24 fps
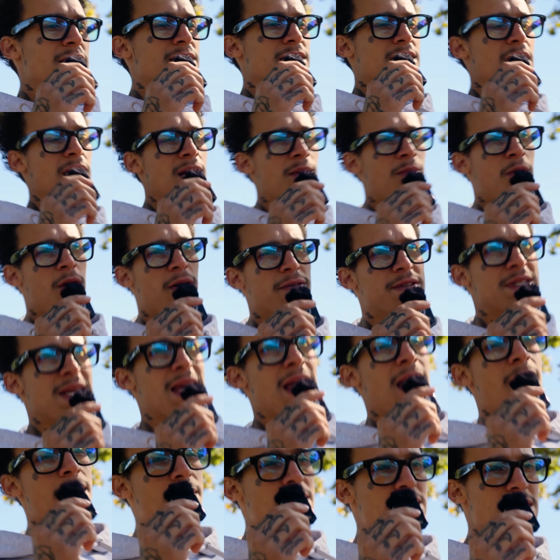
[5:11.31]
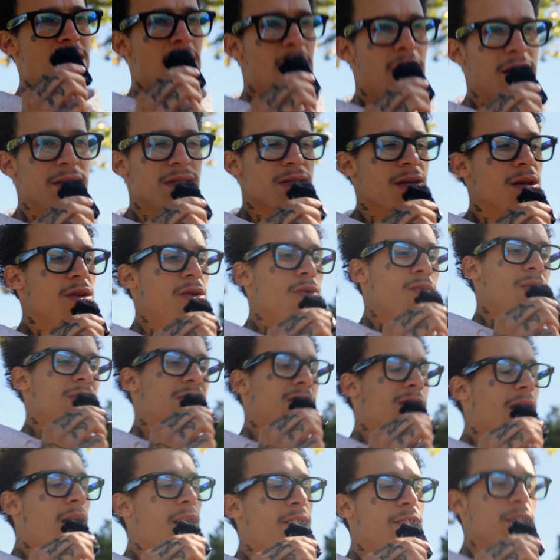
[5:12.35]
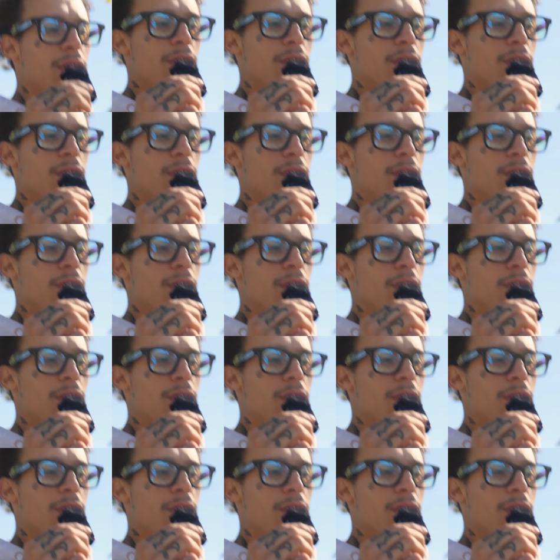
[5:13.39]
send them off to Amazon, so you would save a